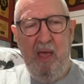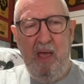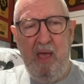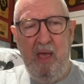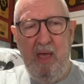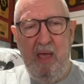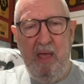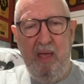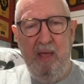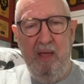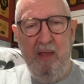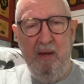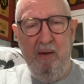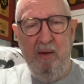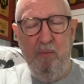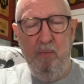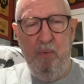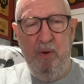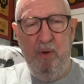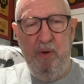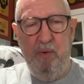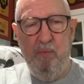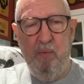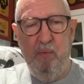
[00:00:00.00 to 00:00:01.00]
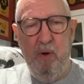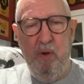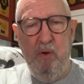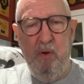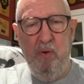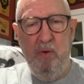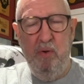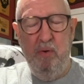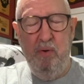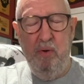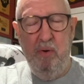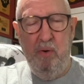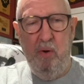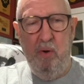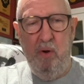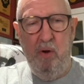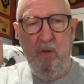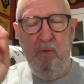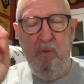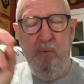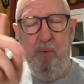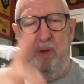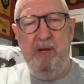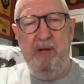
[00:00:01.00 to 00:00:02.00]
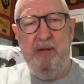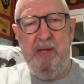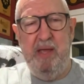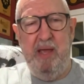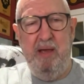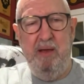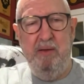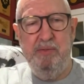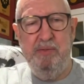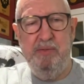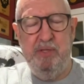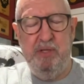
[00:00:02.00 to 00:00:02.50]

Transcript: and we rode all the way down